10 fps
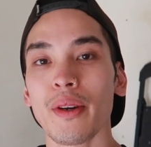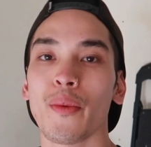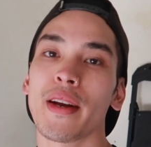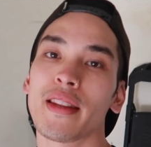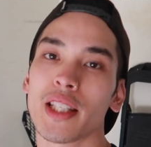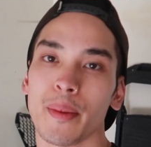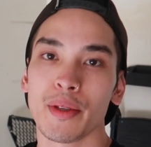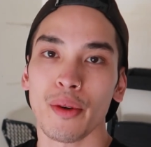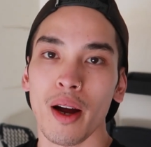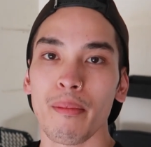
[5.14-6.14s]
and want to hit the
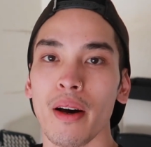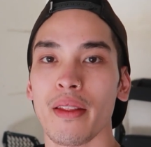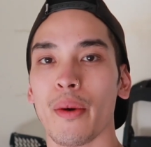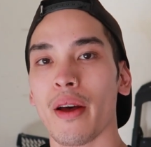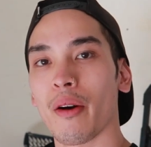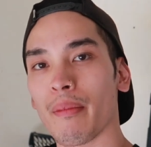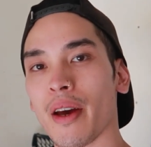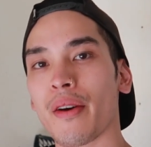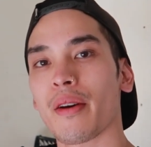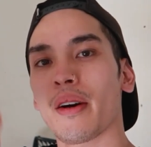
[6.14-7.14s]
subscribe button, that would help me out